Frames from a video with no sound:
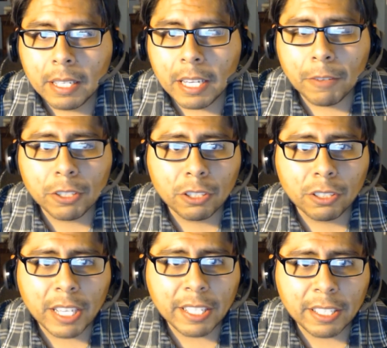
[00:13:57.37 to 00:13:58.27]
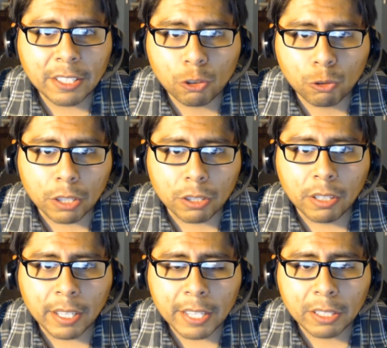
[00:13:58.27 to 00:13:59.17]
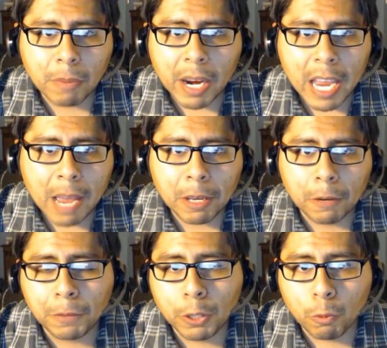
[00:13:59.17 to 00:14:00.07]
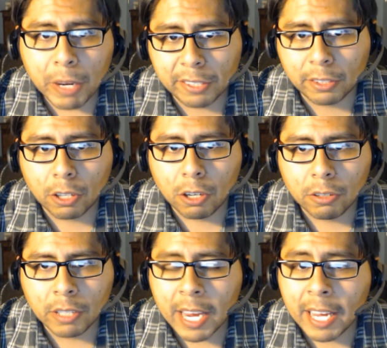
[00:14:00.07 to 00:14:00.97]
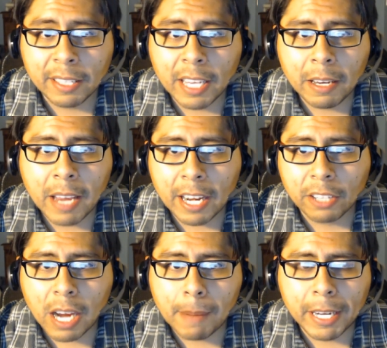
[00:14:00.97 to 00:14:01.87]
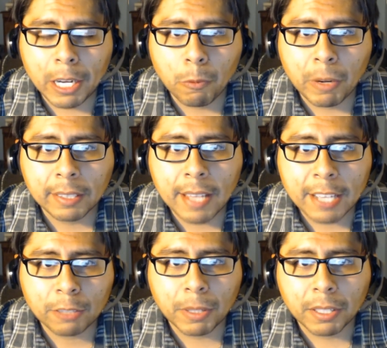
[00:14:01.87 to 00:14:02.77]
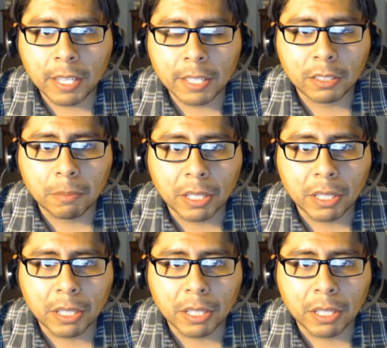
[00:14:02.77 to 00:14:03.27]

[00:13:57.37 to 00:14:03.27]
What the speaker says: Even though they did struggle against Miami a few weeks ago, and they had a dominating win last week against the